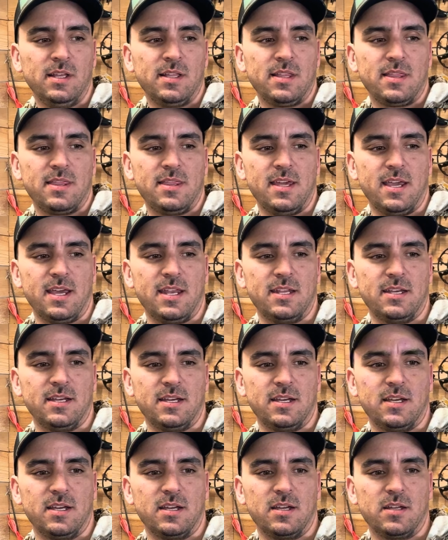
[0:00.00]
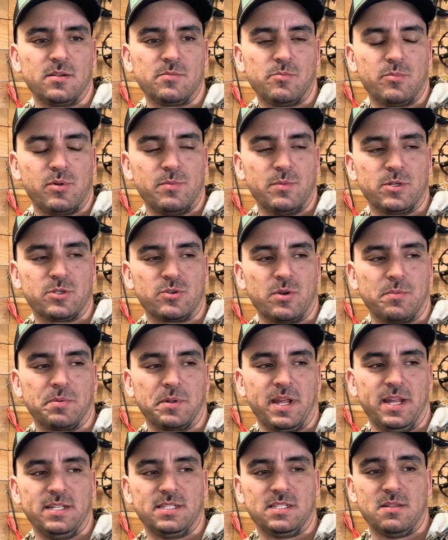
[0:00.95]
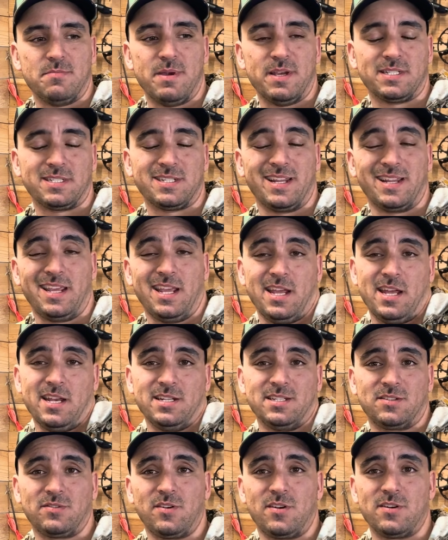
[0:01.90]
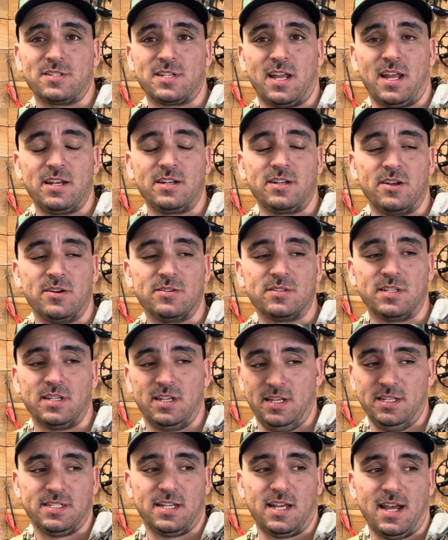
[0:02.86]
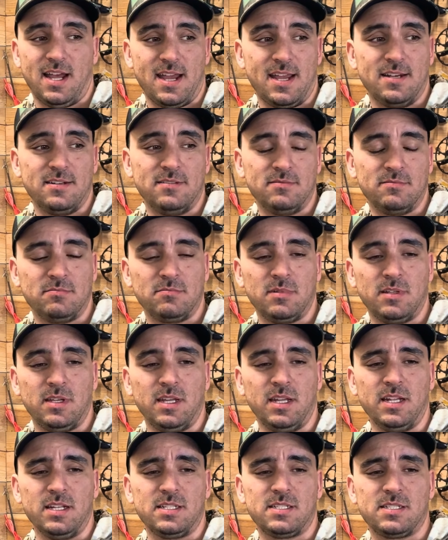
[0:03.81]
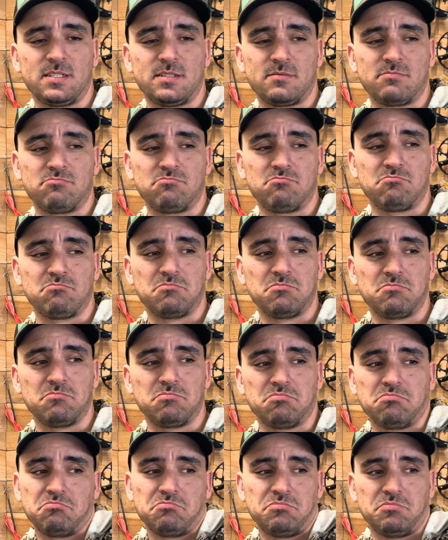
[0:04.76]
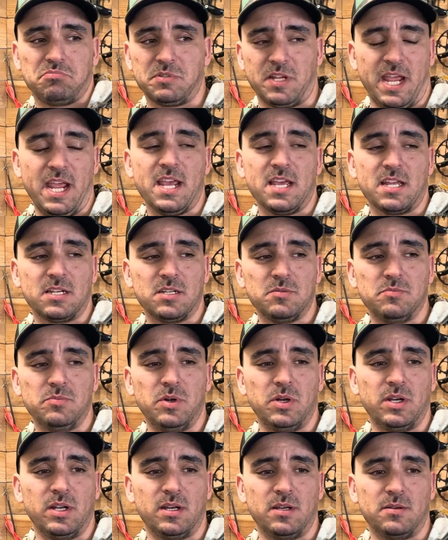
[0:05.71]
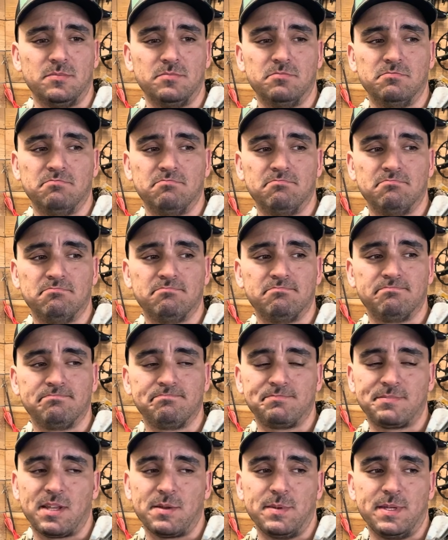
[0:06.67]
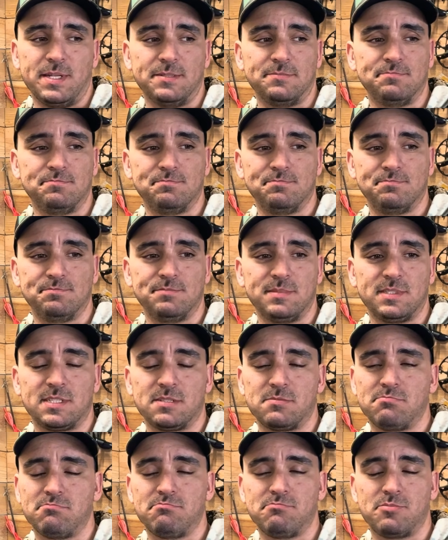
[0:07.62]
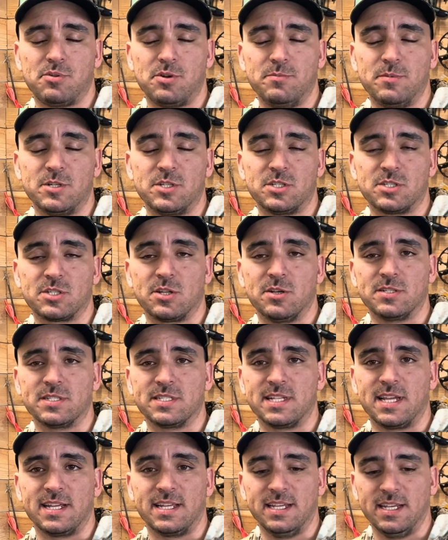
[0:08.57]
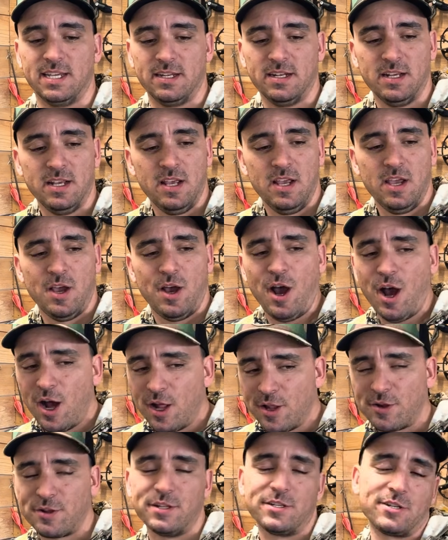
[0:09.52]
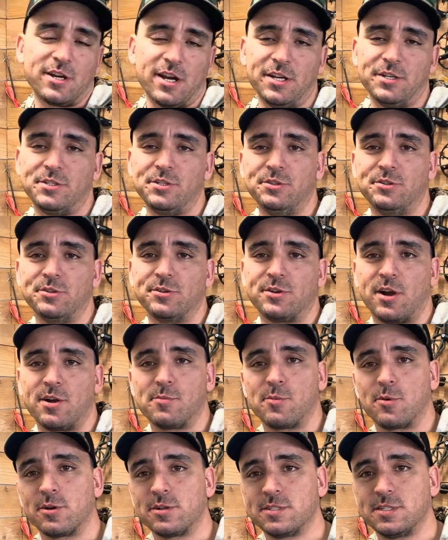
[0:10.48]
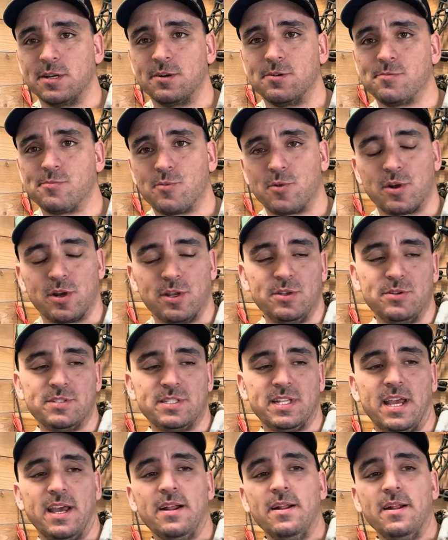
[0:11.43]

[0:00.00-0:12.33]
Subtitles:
That pretty much replicates the best I can as far as hide goes. It is a hide. It's tanned, but I mean, it's pretty much as close as I can get, other than trying to shoot through cardboard. So we're going to use that.